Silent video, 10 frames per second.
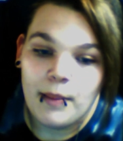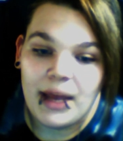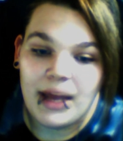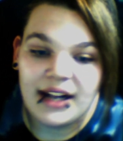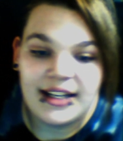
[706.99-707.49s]

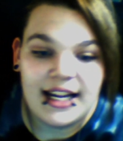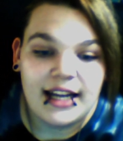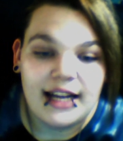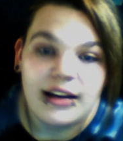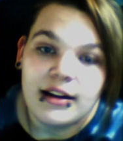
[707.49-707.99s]

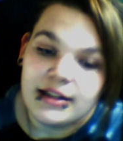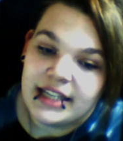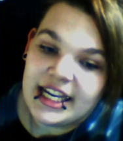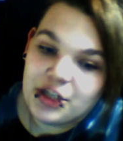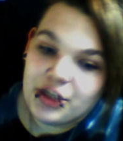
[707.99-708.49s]
betadine,
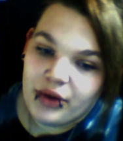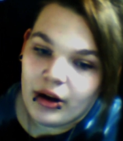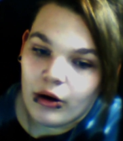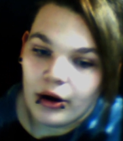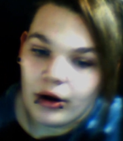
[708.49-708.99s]
tea tree
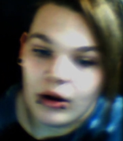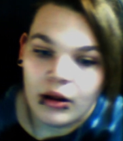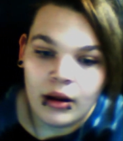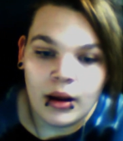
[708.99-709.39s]
oil,